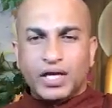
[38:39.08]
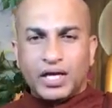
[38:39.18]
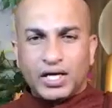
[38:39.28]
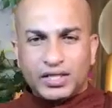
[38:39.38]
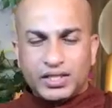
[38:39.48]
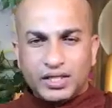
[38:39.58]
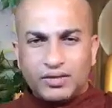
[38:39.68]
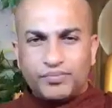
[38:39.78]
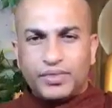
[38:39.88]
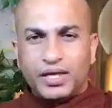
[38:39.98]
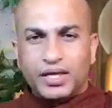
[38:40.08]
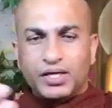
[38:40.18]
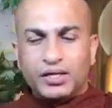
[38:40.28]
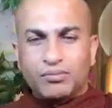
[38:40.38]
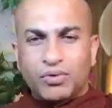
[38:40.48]
Energy
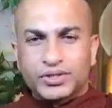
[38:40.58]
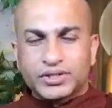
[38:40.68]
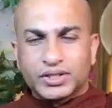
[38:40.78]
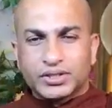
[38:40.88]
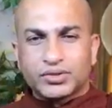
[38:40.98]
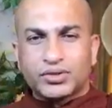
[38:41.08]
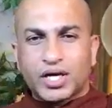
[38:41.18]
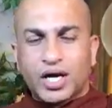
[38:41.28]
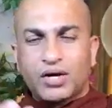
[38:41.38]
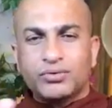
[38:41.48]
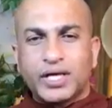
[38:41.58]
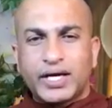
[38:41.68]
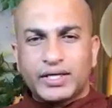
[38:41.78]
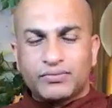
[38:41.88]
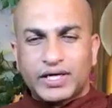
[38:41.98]
in motion. So the how
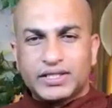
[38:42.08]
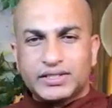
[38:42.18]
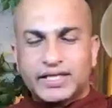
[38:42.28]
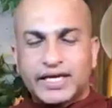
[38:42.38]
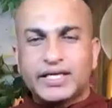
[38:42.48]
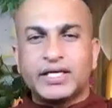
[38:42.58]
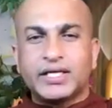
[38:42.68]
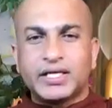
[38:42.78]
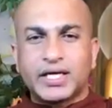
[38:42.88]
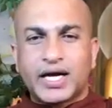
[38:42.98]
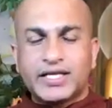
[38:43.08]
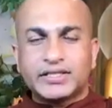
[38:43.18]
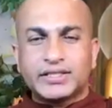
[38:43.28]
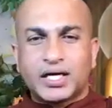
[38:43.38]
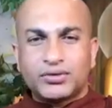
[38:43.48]
that, what is that energy
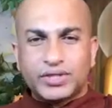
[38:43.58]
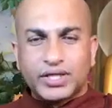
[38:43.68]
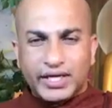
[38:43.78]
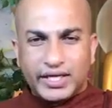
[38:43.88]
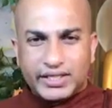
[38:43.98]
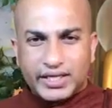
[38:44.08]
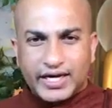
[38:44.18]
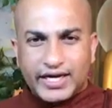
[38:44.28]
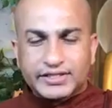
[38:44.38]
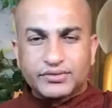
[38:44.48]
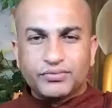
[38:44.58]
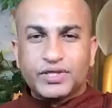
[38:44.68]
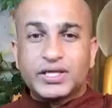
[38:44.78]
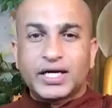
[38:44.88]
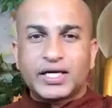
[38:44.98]
arise? How the energy arise?
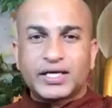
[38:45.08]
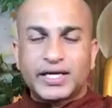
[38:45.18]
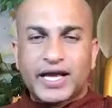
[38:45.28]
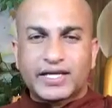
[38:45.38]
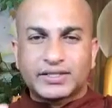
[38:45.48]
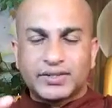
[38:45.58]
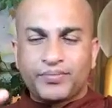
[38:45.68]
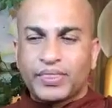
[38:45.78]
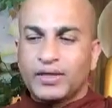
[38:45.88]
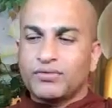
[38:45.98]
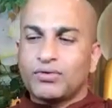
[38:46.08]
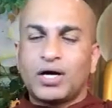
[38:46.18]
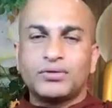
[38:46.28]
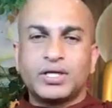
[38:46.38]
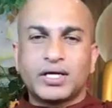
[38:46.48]
With the contacts. So
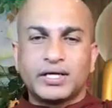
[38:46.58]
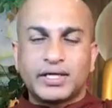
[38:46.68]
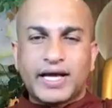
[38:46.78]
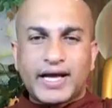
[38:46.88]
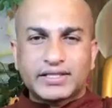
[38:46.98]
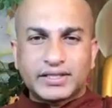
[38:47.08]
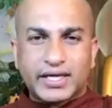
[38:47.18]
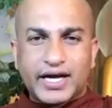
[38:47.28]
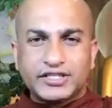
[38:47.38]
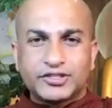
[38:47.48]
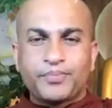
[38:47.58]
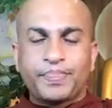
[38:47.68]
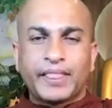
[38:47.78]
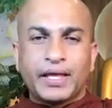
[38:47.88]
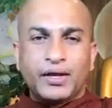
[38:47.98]
how the contacts arise?
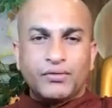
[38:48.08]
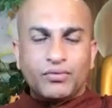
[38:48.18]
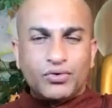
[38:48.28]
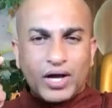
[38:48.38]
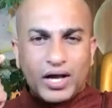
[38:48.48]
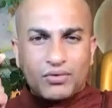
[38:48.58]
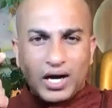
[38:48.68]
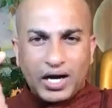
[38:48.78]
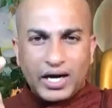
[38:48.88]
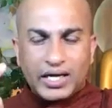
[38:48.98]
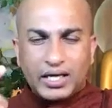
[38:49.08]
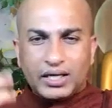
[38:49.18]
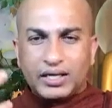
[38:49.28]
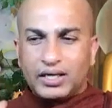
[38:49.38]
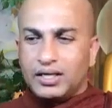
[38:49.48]
You have eye,
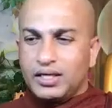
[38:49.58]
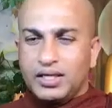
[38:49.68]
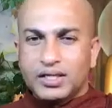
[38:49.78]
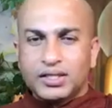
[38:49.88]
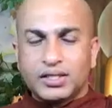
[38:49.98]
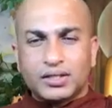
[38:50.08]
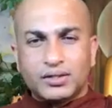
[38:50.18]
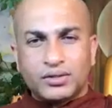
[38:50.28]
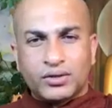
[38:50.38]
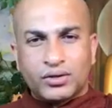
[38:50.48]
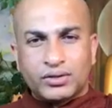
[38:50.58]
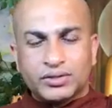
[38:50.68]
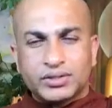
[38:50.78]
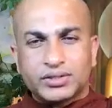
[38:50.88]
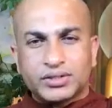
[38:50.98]
ear,
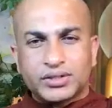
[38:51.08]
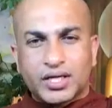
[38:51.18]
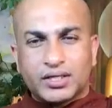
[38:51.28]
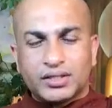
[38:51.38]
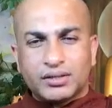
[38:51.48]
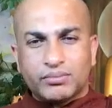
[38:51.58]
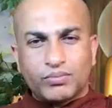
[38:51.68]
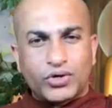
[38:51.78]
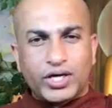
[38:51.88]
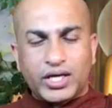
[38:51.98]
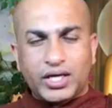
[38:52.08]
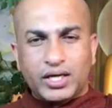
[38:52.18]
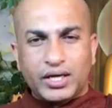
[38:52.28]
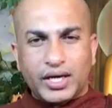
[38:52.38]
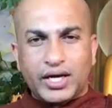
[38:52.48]
nose, tongue, body,
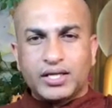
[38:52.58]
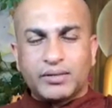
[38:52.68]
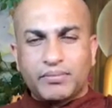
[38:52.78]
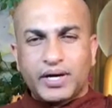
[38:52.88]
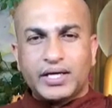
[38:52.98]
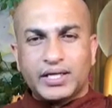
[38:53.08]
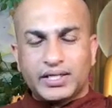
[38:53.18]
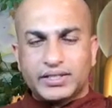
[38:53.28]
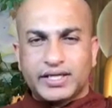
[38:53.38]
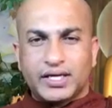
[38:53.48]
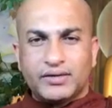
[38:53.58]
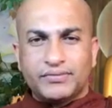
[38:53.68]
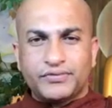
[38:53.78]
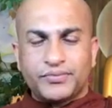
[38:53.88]
and the mind itself